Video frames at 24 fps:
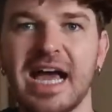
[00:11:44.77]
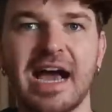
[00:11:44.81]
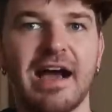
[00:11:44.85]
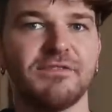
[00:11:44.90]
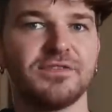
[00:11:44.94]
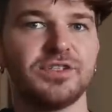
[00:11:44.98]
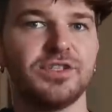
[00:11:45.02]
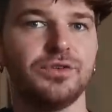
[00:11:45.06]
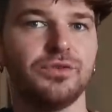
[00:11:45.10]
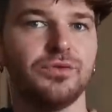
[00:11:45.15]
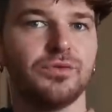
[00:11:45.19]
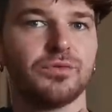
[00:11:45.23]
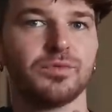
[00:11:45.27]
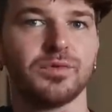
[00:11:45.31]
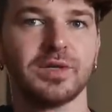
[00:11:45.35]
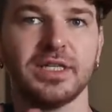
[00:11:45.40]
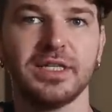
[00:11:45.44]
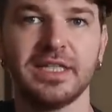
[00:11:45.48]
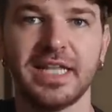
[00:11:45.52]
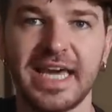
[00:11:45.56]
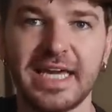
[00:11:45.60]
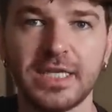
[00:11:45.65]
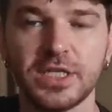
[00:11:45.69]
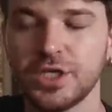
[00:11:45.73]
have to
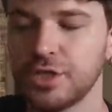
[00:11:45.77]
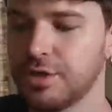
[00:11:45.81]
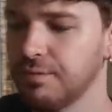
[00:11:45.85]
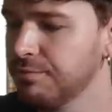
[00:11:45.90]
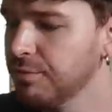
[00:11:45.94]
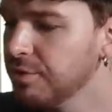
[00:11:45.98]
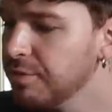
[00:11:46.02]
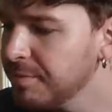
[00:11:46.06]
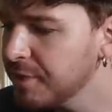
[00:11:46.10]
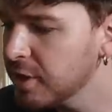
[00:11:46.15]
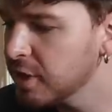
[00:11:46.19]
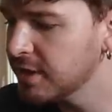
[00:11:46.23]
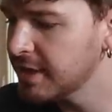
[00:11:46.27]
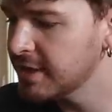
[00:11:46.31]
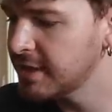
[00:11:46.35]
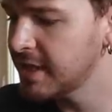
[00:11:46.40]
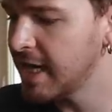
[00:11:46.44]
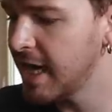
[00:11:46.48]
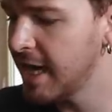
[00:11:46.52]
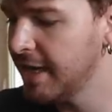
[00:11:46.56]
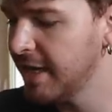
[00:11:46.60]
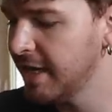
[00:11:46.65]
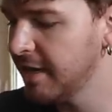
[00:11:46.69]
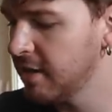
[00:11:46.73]
relate to the room you're
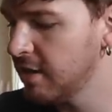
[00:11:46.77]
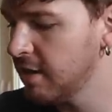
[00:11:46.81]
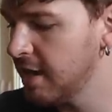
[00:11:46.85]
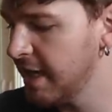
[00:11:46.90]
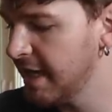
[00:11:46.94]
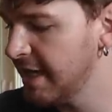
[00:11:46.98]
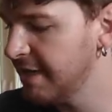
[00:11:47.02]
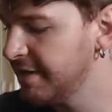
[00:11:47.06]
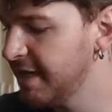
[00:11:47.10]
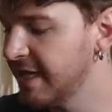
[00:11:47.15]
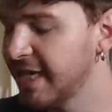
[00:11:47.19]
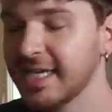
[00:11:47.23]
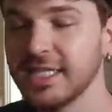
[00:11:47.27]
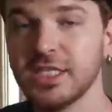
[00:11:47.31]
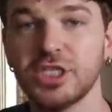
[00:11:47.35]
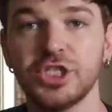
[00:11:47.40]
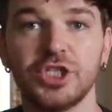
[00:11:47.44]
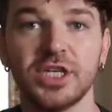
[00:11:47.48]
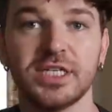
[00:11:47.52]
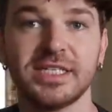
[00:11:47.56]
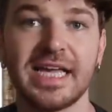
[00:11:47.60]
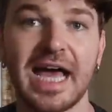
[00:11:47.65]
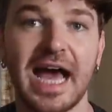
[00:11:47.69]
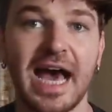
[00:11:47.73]
designing or anything. It's
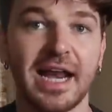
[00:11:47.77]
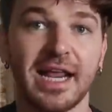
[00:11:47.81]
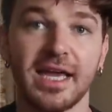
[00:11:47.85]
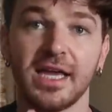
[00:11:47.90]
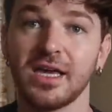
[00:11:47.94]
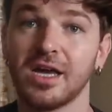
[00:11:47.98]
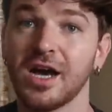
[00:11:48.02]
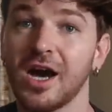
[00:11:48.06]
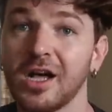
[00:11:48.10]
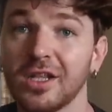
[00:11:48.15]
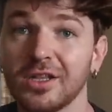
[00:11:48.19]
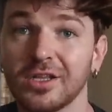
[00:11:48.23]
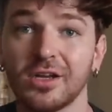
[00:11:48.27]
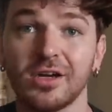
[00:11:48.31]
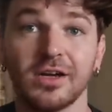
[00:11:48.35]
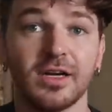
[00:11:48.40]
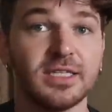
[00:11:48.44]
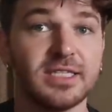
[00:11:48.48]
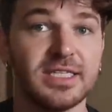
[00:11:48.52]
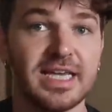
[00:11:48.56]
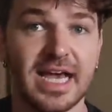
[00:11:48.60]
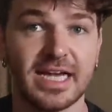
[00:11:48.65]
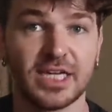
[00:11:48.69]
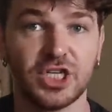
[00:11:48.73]
just adding
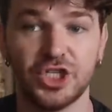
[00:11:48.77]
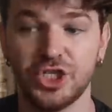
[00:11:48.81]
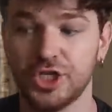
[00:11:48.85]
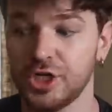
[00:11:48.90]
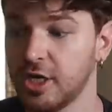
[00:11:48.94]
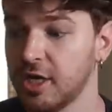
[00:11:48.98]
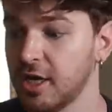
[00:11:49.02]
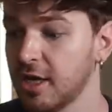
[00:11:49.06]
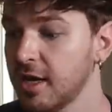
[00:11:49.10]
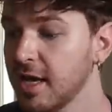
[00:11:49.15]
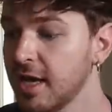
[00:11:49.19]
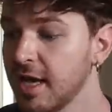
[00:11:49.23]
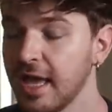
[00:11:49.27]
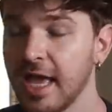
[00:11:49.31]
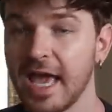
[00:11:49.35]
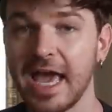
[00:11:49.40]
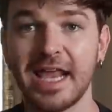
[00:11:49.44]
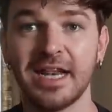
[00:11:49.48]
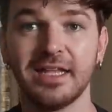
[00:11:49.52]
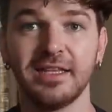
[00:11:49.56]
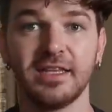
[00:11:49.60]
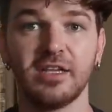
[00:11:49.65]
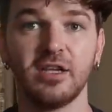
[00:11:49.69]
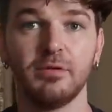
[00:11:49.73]
color, texture,
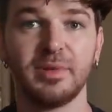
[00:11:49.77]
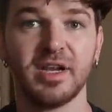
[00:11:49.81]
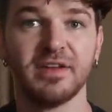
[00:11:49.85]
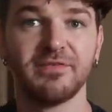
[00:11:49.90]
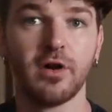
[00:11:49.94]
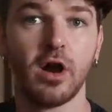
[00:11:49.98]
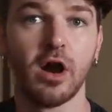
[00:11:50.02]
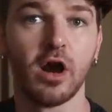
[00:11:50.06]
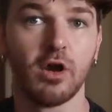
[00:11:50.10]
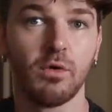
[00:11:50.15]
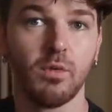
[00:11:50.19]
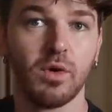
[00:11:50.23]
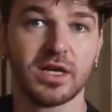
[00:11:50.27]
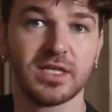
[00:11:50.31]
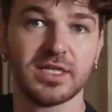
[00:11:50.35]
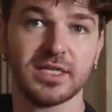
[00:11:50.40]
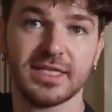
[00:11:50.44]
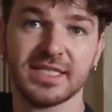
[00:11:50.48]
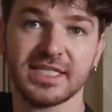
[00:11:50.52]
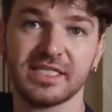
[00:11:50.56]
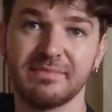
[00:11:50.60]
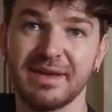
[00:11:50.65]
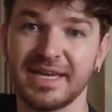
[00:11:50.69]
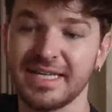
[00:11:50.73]
and a little bit of artwork to
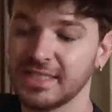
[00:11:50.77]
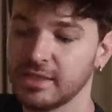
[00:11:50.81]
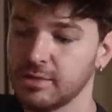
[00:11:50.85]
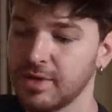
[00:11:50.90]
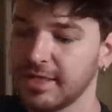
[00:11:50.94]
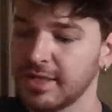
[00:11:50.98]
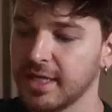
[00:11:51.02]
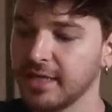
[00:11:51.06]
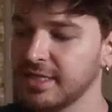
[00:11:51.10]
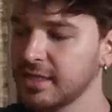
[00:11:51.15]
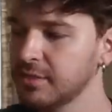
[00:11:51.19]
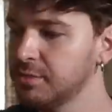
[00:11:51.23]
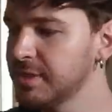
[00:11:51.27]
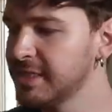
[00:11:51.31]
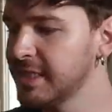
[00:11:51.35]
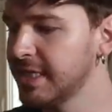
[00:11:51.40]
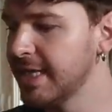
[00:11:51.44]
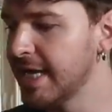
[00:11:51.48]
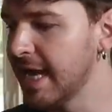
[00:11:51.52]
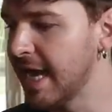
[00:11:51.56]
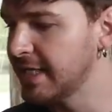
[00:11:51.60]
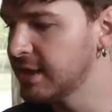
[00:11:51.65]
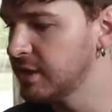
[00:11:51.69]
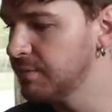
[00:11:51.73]
the space. So I thought this was a
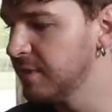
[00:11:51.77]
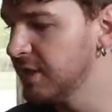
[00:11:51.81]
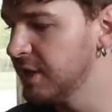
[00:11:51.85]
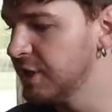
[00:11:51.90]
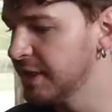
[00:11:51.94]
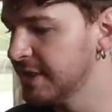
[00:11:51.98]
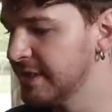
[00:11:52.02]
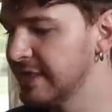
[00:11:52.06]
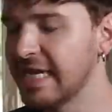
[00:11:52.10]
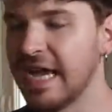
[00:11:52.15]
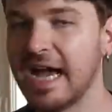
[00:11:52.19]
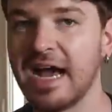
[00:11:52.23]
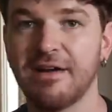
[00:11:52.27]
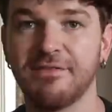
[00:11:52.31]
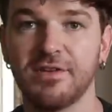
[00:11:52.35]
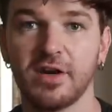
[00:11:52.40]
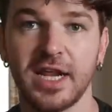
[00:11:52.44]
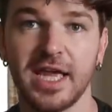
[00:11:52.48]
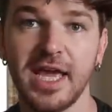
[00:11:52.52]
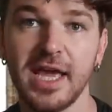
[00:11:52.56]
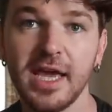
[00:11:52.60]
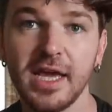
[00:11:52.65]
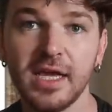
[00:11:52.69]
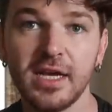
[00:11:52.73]
nice one just to have
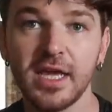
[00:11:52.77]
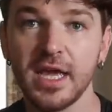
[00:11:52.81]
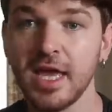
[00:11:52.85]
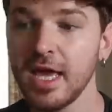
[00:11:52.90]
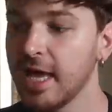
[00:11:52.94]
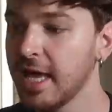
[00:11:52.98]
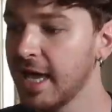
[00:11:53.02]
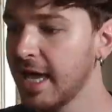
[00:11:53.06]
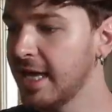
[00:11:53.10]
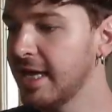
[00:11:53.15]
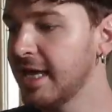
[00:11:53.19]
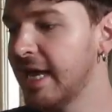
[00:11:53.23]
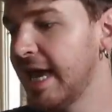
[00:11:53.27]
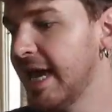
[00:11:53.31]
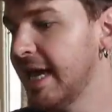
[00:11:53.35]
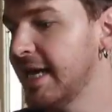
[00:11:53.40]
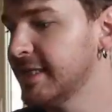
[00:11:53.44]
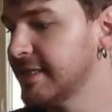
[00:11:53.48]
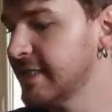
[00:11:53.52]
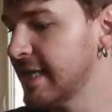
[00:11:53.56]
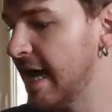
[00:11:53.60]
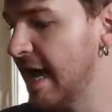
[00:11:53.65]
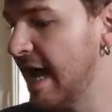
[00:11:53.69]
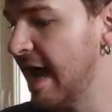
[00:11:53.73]
on hand in
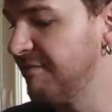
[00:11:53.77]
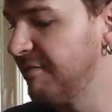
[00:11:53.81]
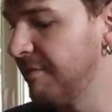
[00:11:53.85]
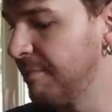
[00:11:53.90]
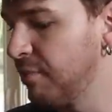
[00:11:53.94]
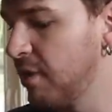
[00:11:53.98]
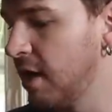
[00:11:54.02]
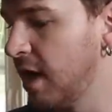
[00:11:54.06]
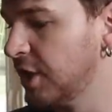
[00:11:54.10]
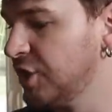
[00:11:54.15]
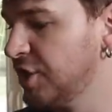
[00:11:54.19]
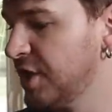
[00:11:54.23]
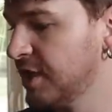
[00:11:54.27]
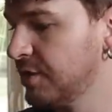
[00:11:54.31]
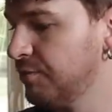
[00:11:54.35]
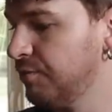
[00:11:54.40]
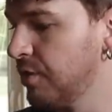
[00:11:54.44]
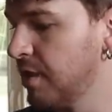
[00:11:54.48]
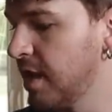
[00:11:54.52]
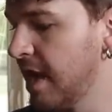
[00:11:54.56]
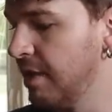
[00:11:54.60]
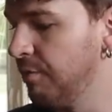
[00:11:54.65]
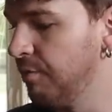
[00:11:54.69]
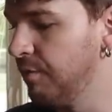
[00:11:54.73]
case I have a project
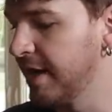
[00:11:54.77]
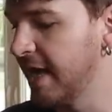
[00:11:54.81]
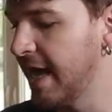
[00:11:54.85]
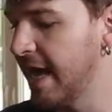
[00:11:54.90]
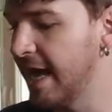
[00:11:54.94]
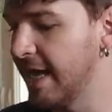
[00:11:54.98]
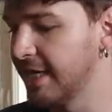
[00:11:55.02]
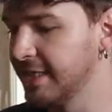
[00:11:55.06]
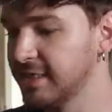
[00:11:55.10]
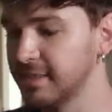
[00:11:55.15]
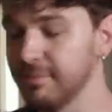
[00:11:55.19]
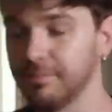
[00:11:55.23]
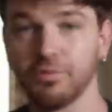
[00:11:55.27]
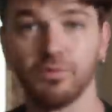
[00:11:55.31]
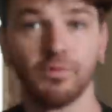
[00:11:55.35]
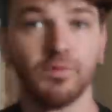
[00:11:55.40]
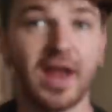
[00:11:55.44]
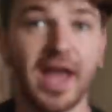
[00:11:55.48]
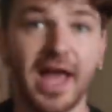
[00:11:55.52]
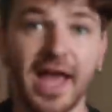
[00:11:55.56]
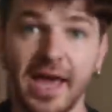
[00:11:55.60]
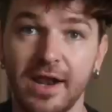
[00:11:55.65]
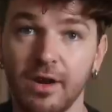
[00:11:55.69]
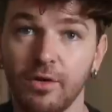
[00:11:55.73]
where I want to add some
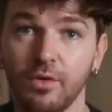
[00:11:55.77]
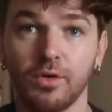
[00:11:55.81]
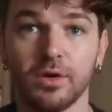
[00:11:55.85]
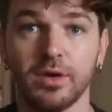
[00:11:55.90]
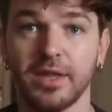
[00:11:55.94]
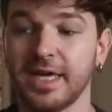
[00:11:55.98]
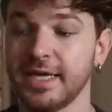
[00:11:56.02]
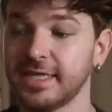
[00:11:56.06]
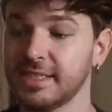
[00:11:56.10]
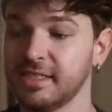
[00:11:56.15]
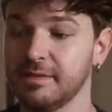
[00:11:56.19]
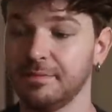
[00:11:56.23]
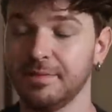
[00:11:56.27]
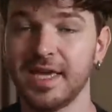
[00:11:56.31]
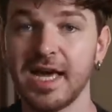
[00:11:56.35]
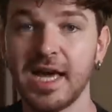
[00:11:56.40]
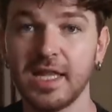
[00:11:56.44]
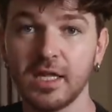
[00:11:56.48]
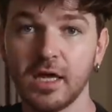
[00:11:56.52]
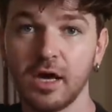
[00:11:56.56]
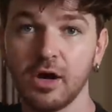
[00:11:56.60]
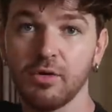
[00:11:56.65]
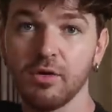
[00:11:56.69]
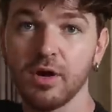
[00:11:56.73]
red or like some
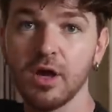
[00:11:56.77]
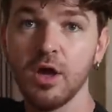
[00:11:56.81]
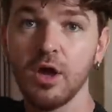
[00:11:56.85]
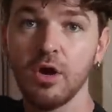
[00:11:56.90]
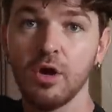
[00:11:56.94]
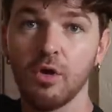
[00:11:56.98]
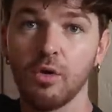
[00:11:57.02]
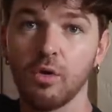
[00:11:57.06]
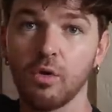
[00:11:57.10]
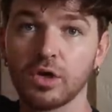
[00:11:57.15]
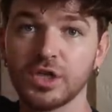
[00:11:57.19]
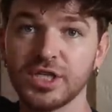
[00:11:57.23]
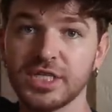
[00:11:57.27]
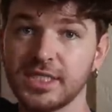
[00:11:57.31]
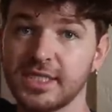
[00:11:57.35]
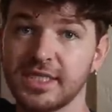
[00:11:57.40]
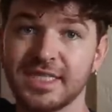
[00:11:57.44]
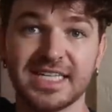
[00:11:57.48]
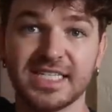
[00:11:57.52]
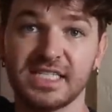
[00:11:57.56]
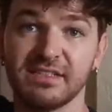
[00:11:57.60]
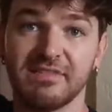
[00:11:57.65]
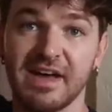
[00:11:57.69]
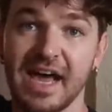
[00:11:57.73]
yellow or
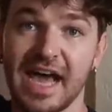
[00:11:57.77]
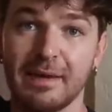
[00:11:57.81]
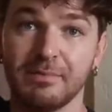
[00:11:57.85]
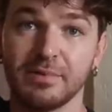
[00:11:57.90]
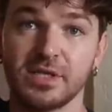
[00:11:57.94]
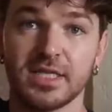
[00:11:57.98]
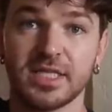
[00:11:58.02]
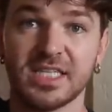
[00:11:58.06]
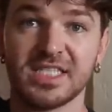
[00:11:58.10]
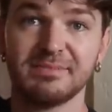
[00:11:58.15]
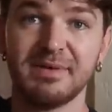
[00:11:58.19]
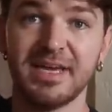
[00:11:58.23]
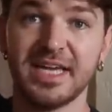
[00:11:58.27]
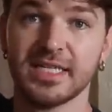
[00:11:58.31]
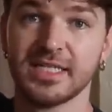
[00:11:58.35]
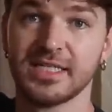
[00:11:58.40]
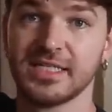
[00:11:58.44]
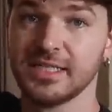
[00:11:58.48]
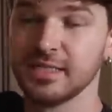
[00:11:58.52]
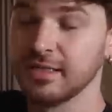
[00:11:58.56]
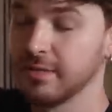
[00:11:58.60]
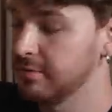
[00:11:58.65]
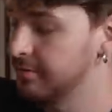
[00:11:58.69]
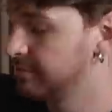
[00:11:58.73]
just this vibe to the
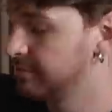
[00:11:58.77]
space.